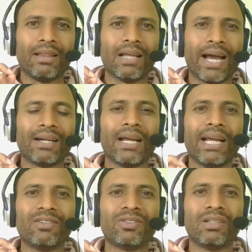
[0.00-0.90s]
that
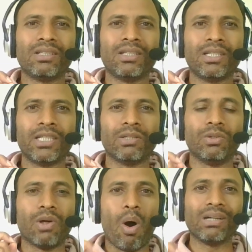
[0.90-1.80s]
if you
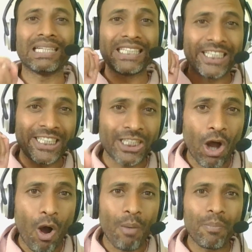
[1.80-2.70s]
don't
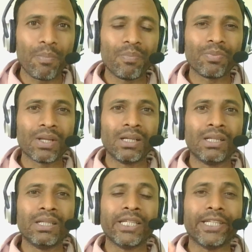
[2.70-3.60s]
stop
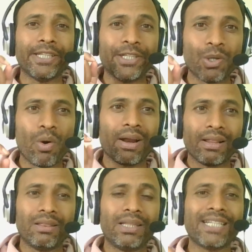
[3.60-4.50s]

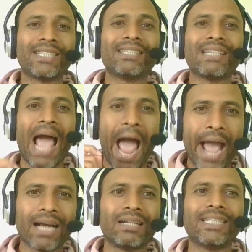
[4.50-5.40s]
your this
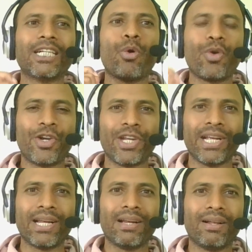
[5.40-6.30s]
hectic
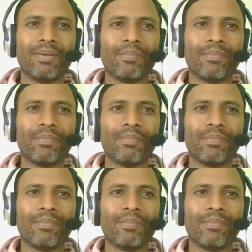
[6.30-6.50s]
routine,